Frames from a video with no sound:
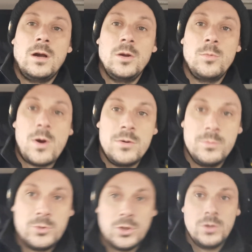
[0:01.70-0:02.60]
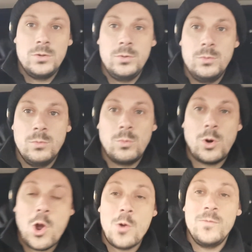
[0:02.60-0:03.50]
Hi and welcome to
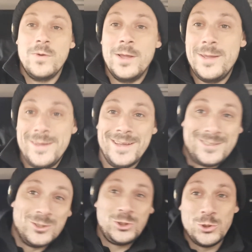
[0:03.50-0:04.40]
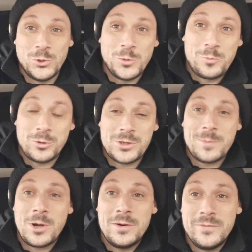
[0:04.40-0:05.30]
what hopefully is a short
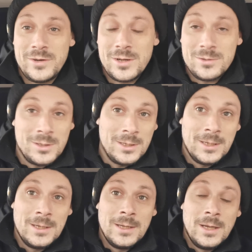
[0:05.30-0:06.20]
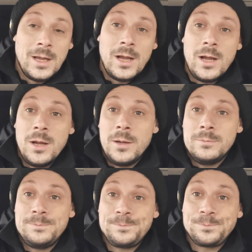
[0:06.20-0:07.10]
Project Marlin video
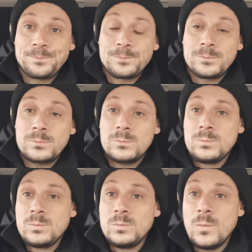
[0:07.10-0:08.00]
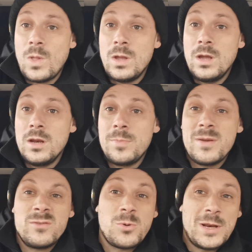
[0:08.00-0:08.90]
and a bit
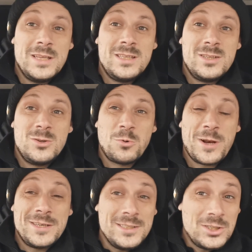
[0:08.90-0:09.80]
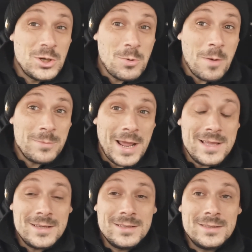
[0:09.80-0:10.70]
of a 2022
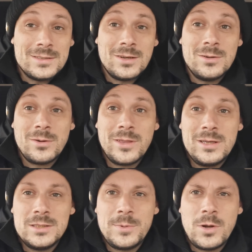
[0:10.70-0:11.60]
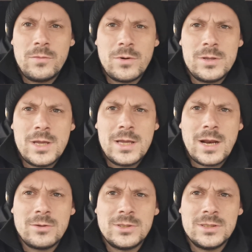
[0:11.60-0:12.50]
update. So I think it's been over a year
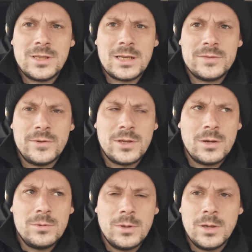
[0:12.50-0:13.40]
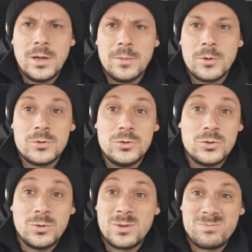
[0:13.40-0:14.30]
now since the last video. I'm not too
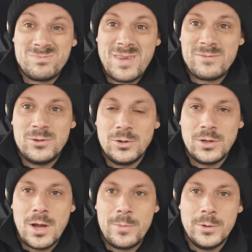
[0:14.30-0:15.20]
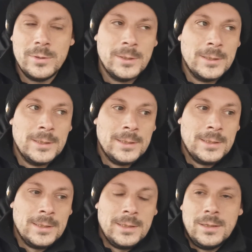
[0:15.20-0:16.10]
sure, I have to look it up and
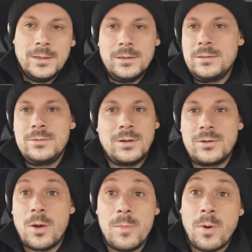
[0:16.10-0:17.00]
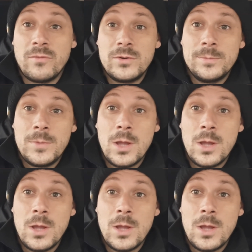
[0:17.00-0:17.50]
I can't be bothered.